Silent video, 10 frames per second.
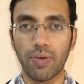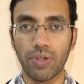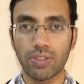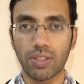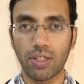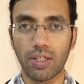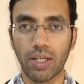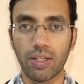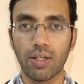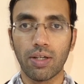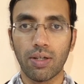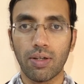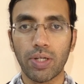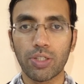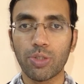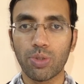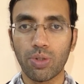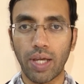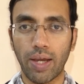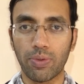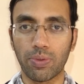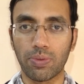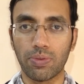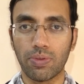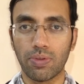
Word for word: every single day, but you don't have to.